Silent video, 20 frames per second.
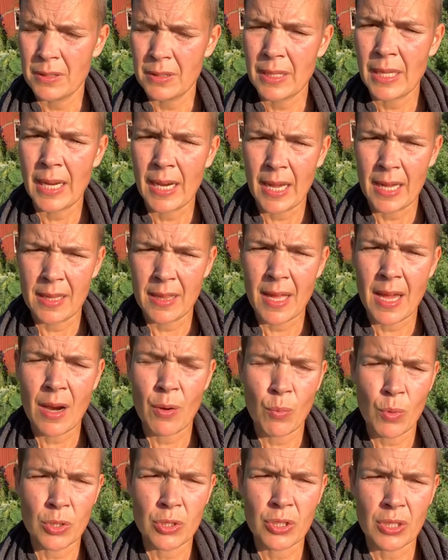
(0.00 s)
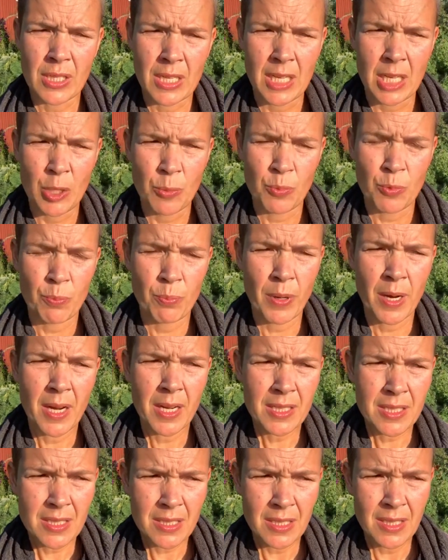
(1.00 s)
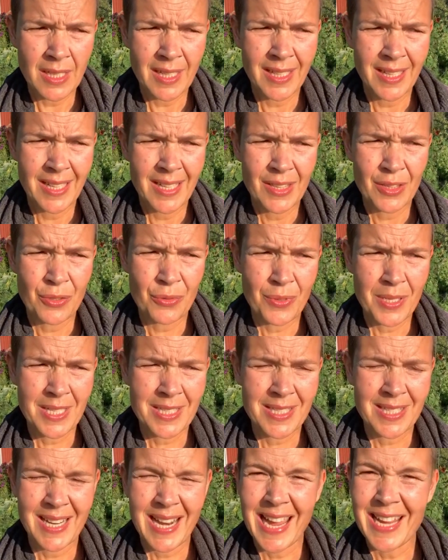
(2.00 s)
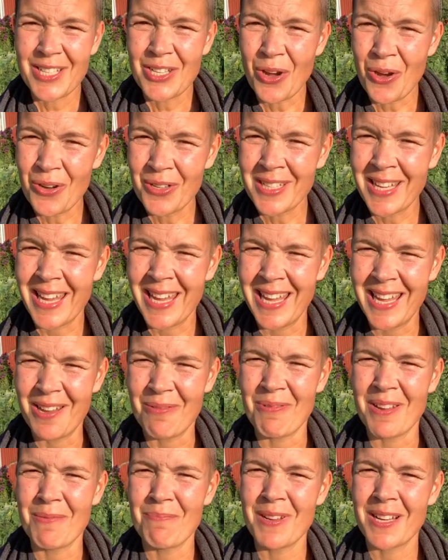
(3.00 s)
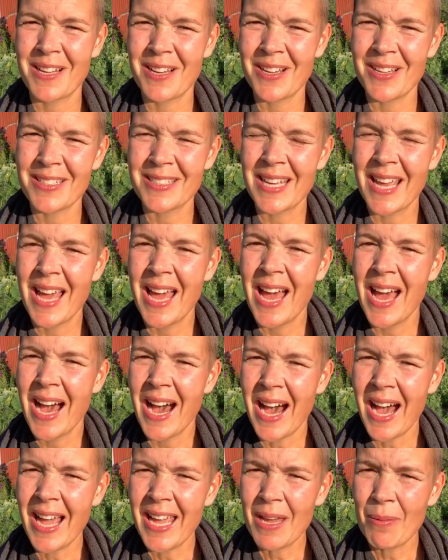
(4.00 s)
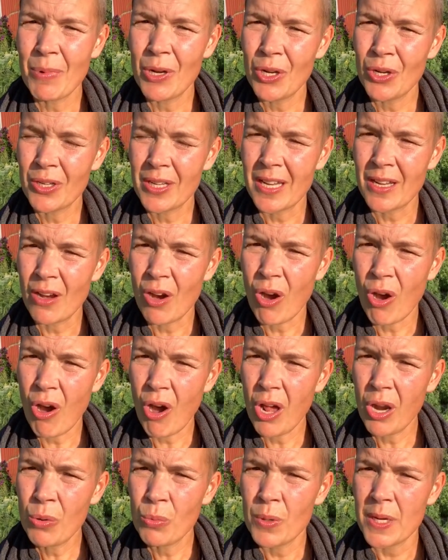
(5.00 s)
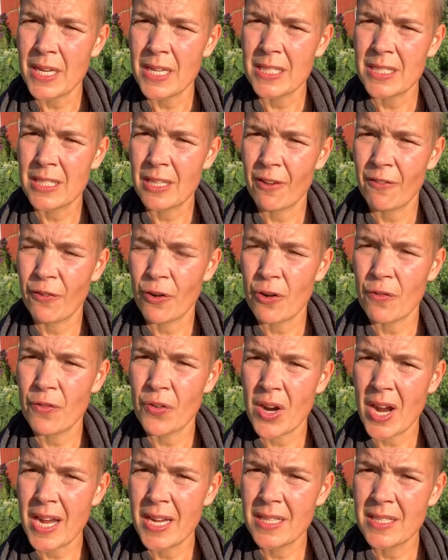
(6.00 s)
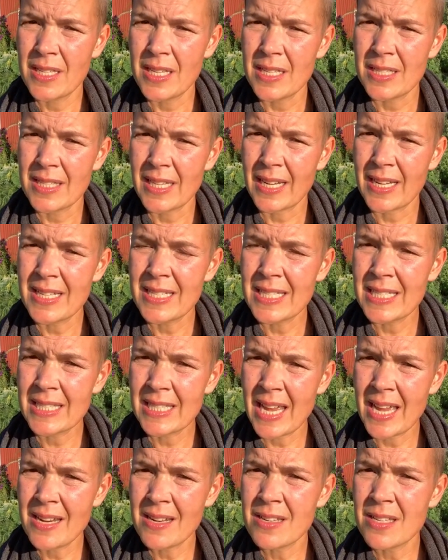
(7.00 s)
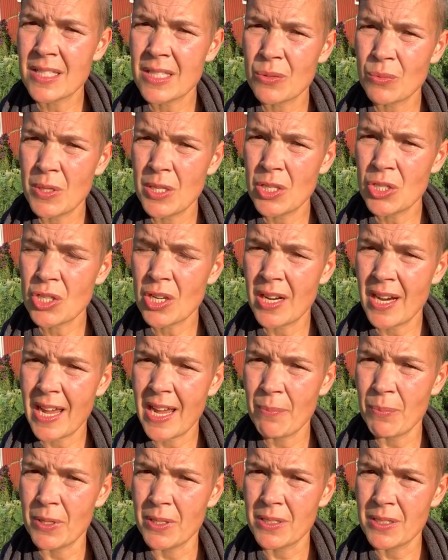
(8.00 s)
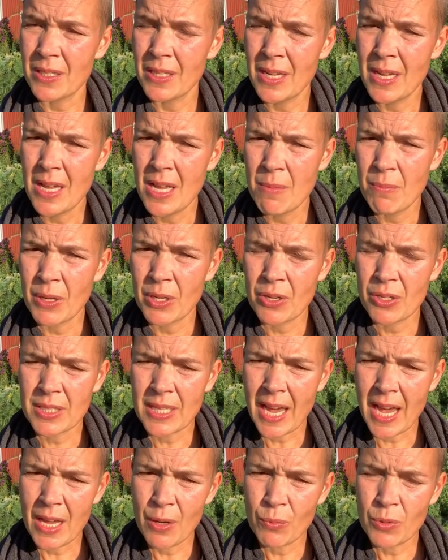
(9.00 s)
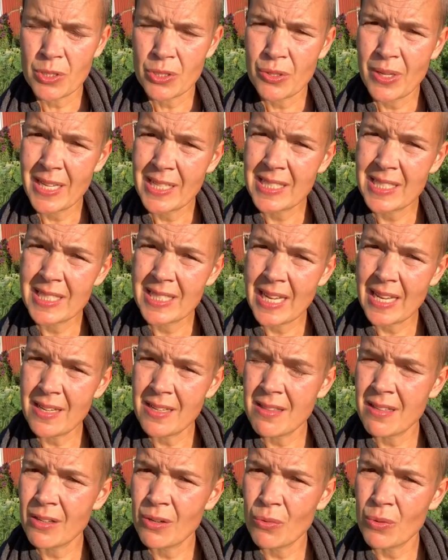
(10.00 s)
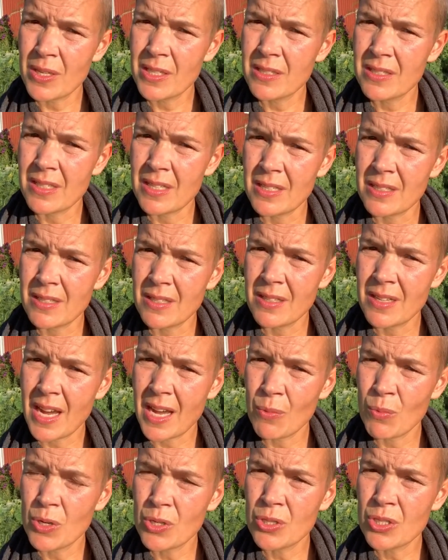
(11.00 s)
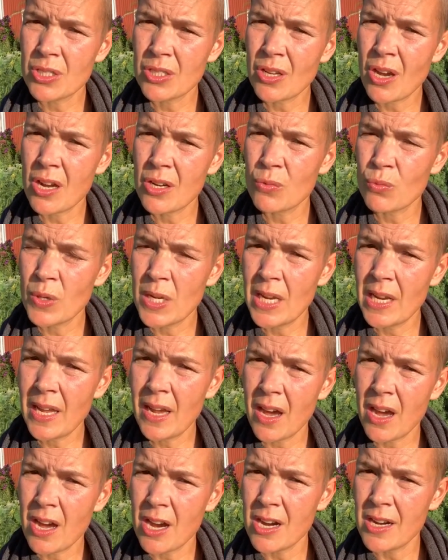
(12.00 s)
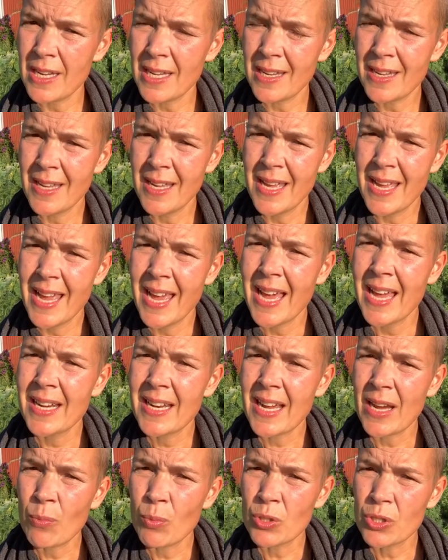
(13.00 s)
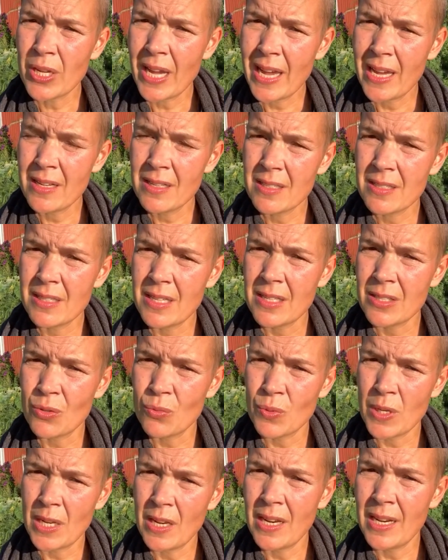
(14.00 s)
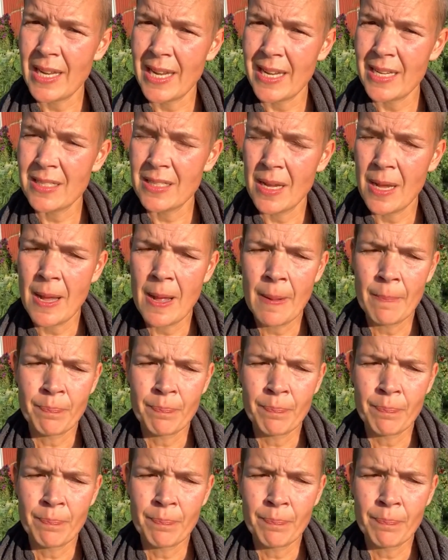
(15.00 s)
That I want to keep, but the reason I don't keep it, because I am looking always for varieties that can stand the Swedish climate, because I want to extend the growing season. I want to start really early and I want to end the season really late.